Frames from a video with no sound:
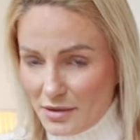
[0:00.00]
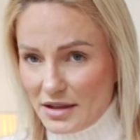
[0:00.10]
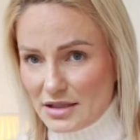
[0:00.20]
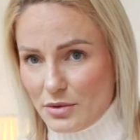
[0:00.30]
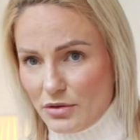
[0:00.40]

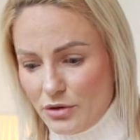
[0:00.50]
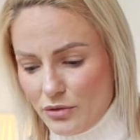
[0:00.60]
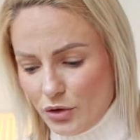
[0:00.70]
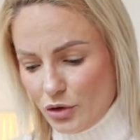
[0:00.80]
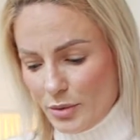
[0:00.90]
These were through
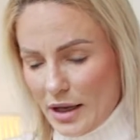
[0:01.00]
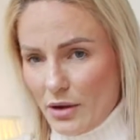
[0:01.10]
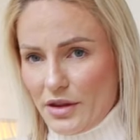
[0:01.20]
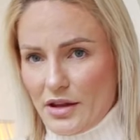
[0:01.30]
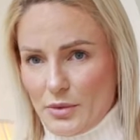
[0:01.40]
Royal
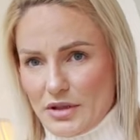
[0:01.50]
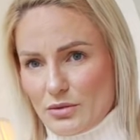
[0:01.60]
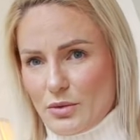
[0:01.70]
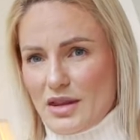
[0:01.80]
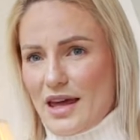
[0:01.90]
Mail. The other one has
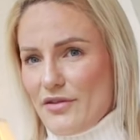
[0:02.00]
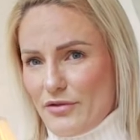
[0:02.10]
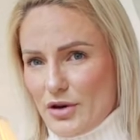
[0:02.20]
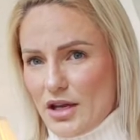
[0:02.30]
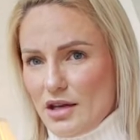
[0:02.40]
been with
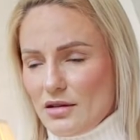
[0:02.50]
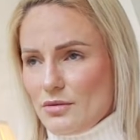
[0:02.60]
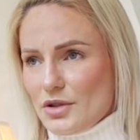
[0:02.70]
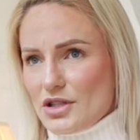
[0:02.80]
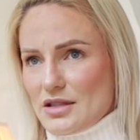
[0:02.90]
Every,
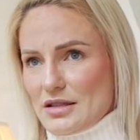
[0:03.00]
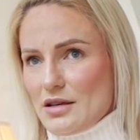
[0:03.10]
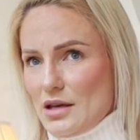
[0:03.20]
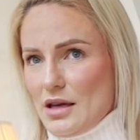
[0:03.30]
which is